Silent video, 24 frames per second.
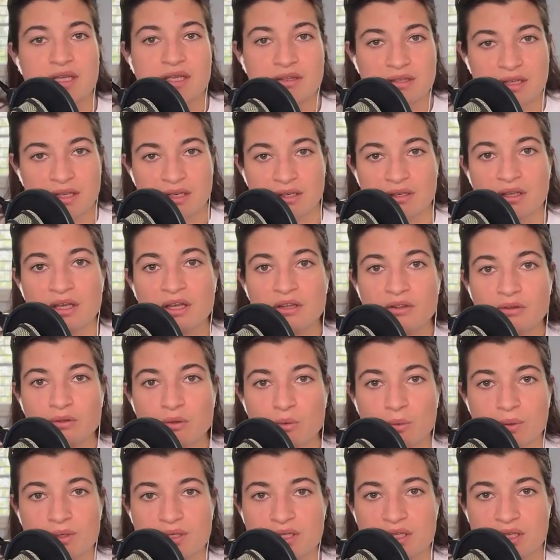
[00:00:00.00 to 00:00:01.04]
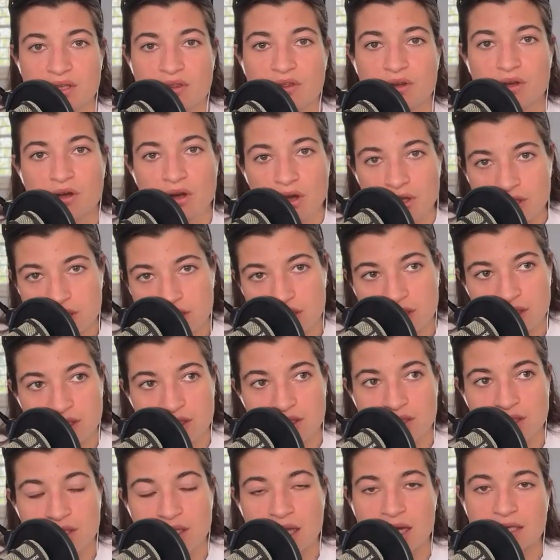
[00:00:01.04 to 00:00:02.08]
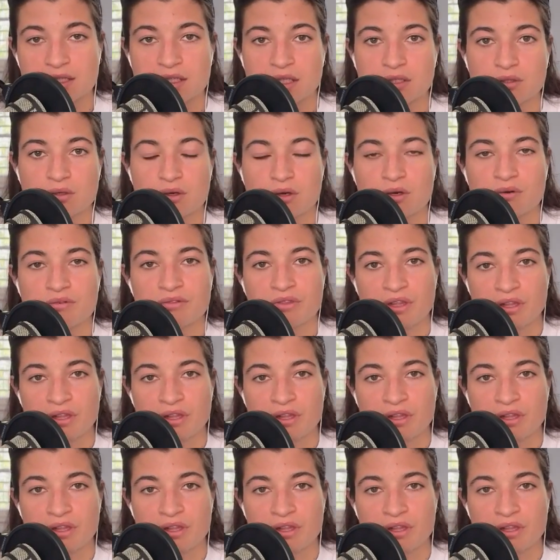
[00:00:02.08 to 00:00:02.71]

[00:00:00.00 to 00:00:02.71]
and then you will see the constant lactate curve,